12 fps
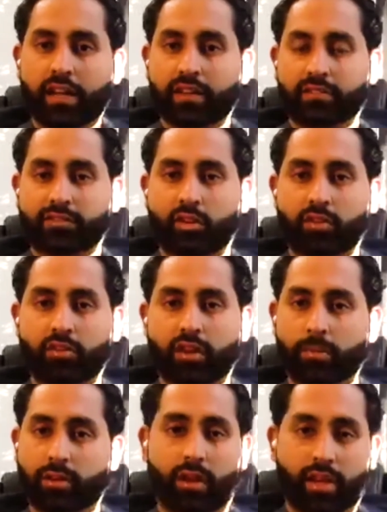And so,
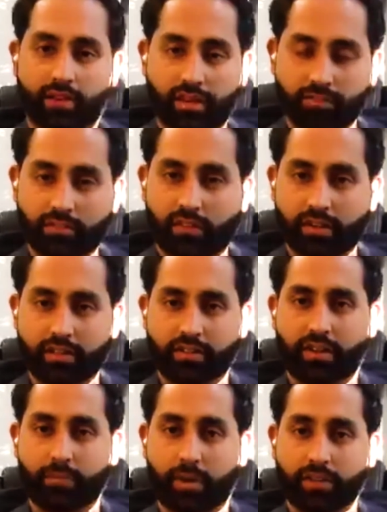I didn't have the
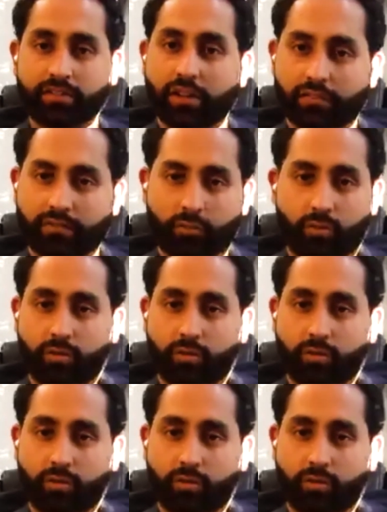funding myself,